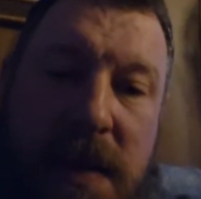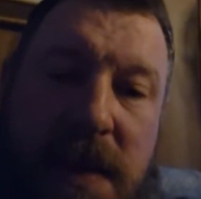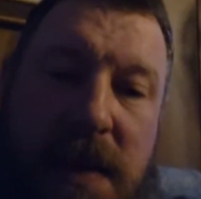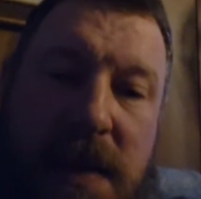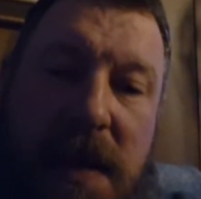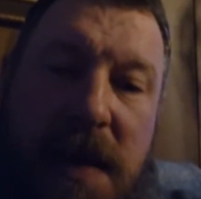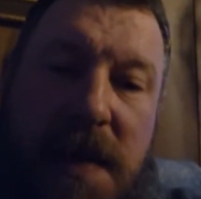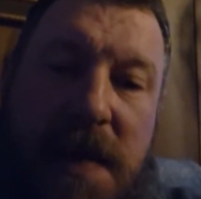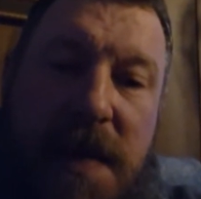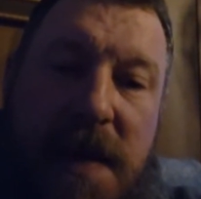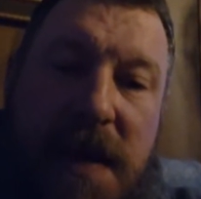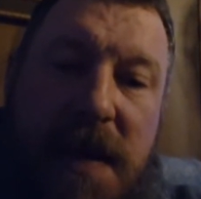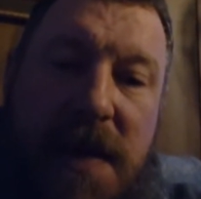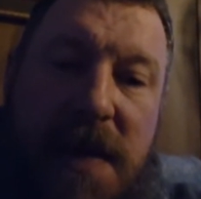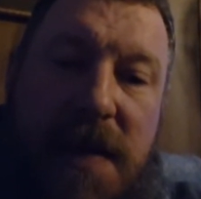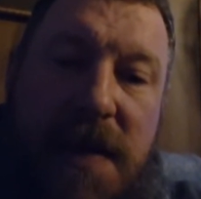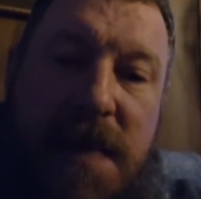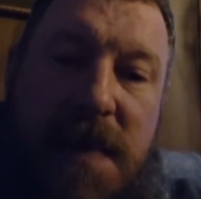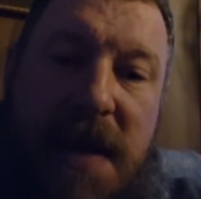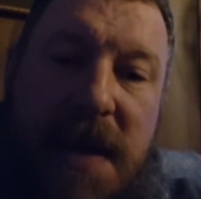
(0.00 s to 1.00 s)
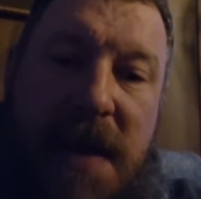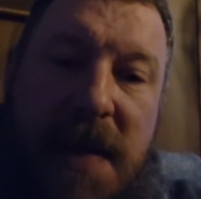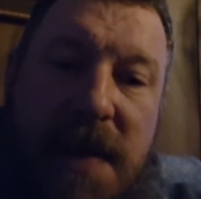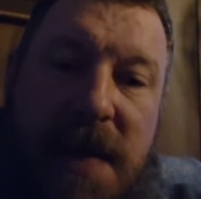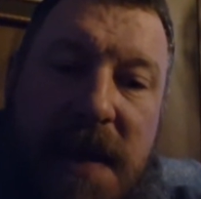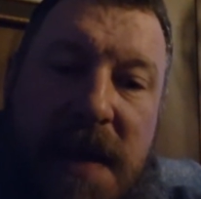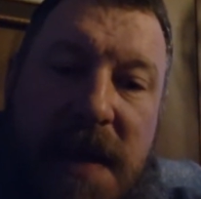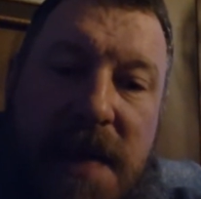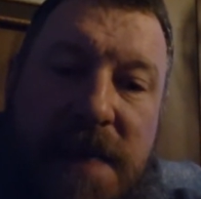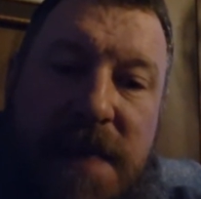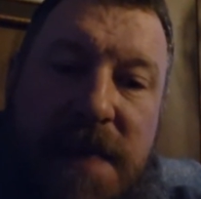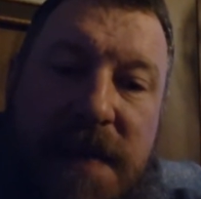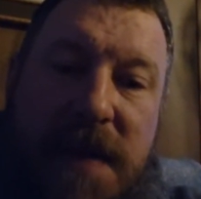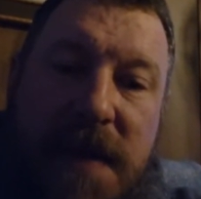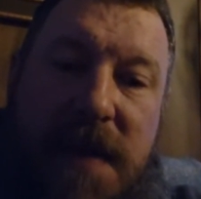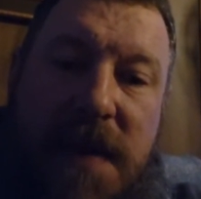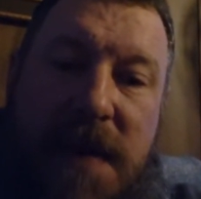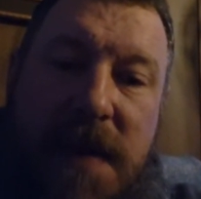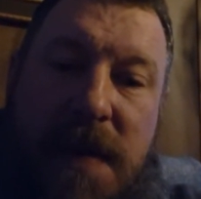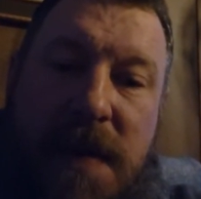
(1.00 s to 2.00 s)
I thought you made that
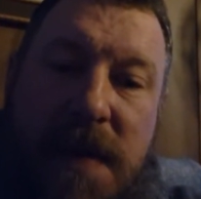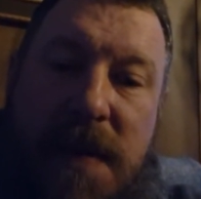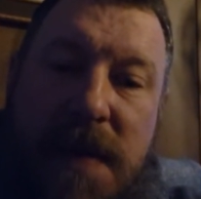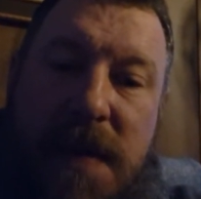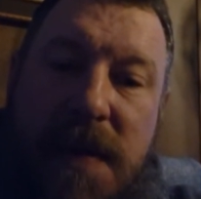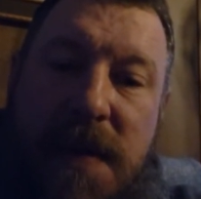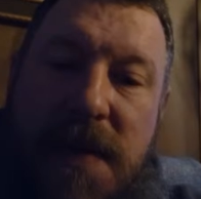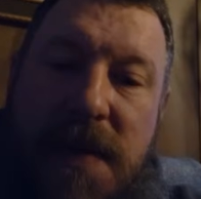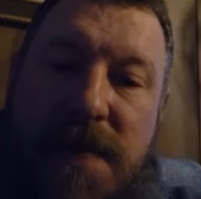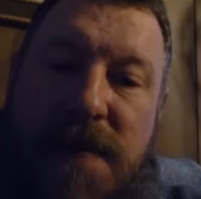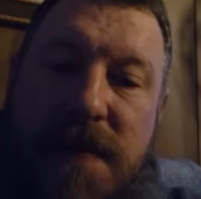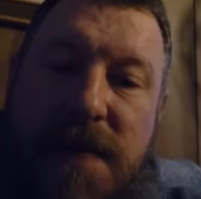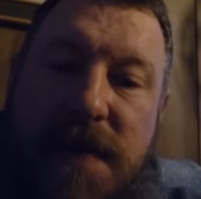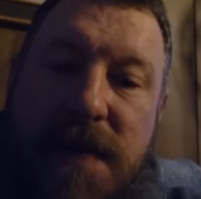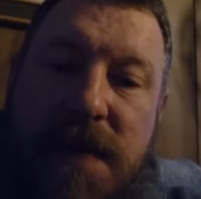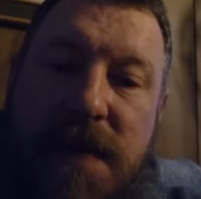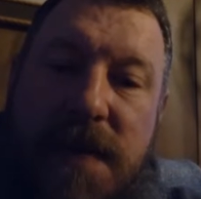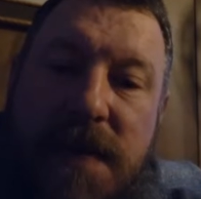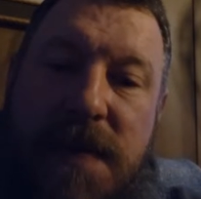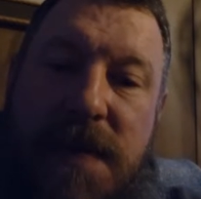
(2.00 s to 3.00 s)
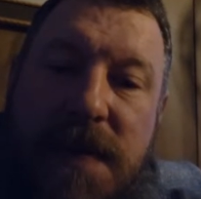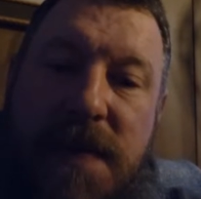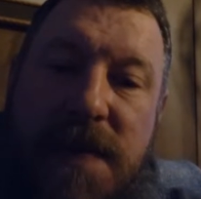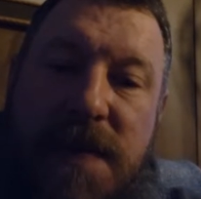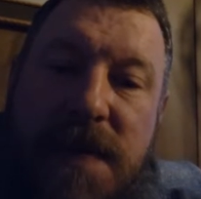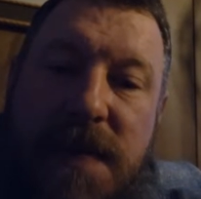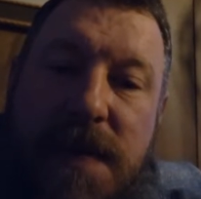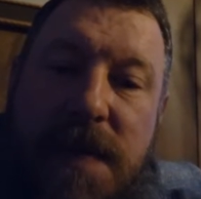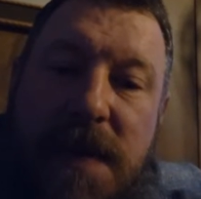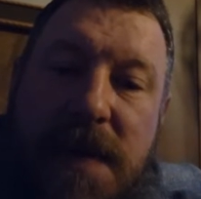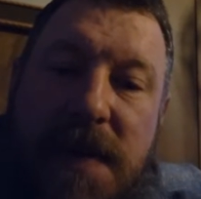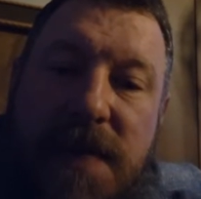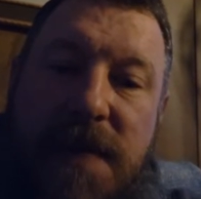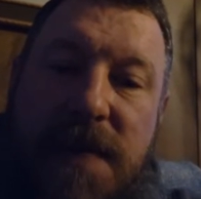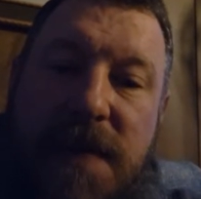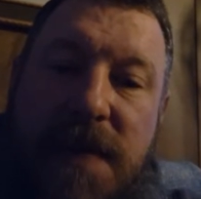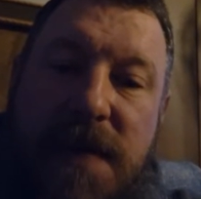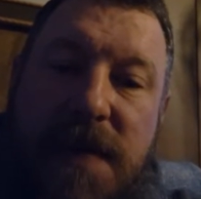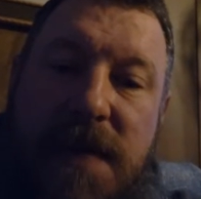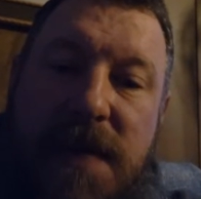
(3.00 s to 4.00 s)
show. It's the only reason I watched
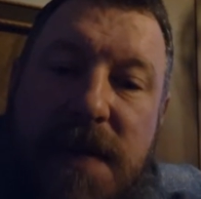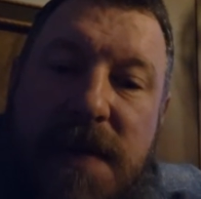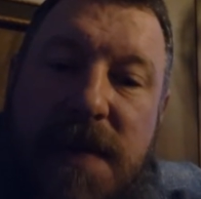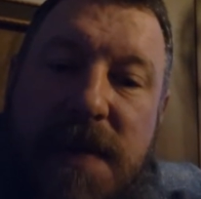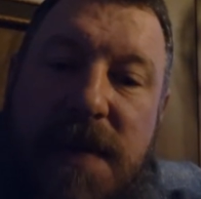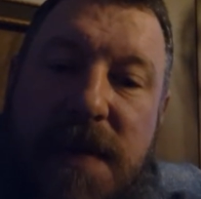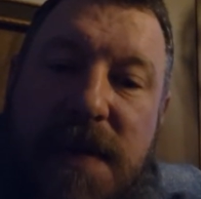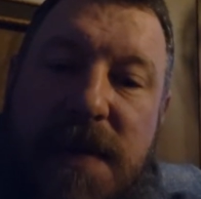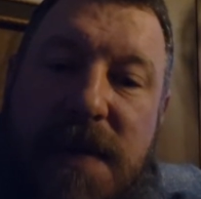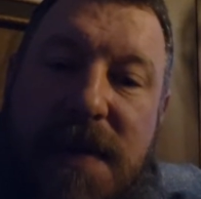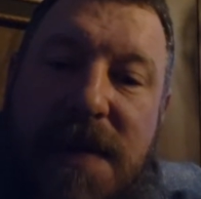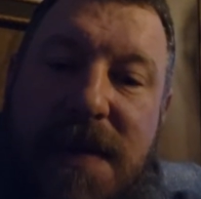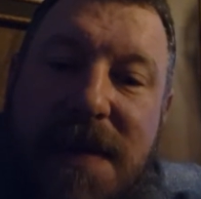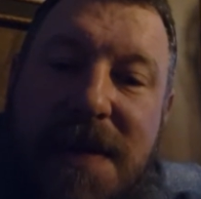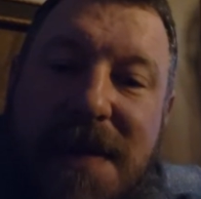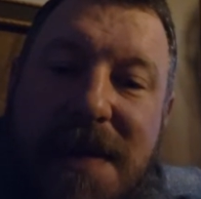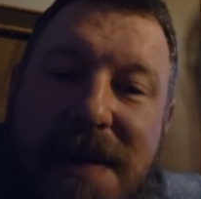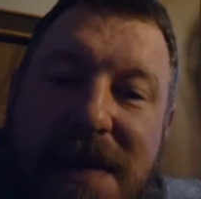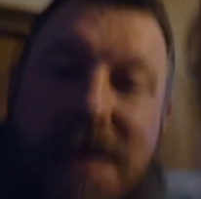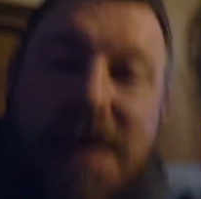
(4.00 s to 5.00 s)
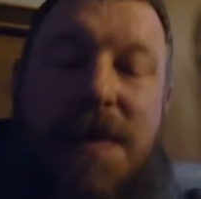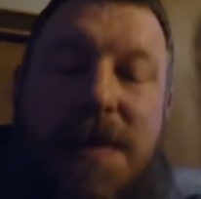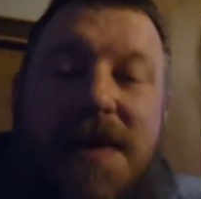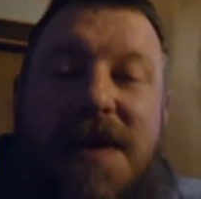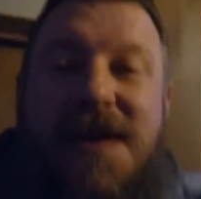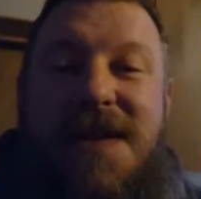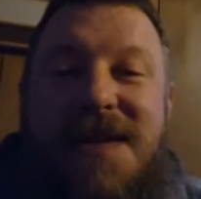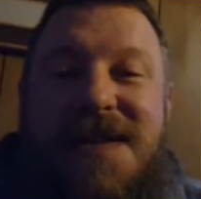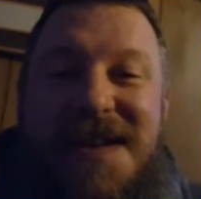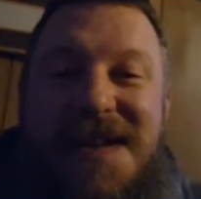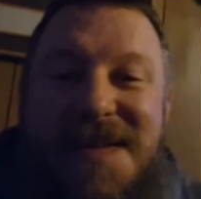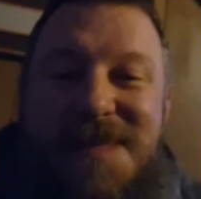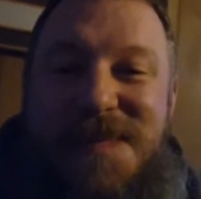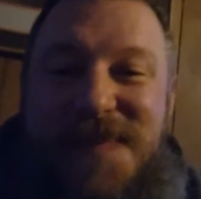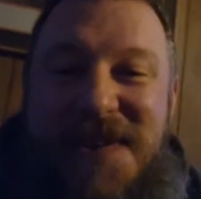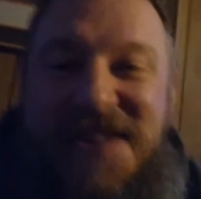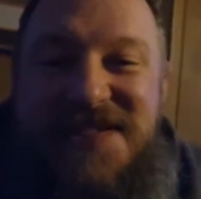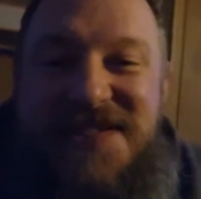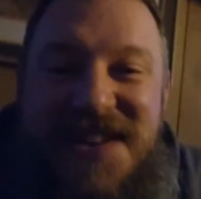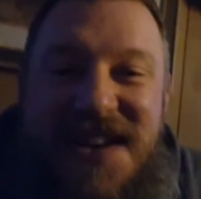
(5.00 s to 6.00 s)
it. Well, I
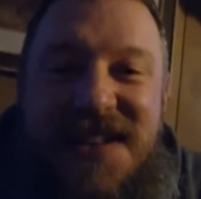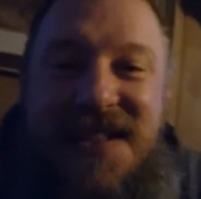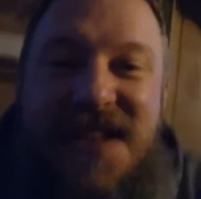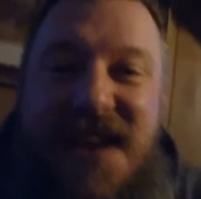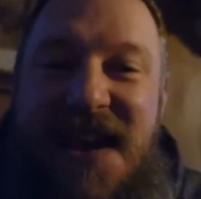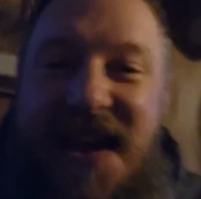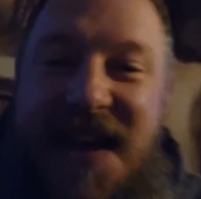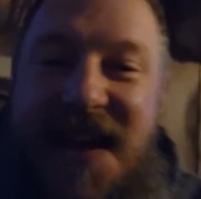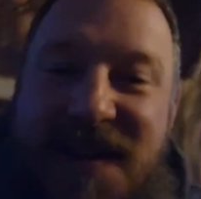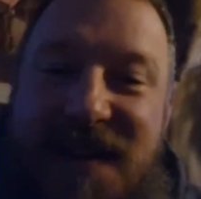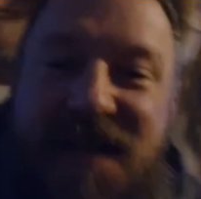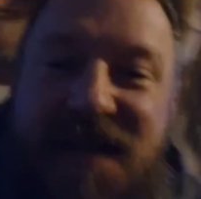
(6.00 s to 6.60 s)
appreciate that.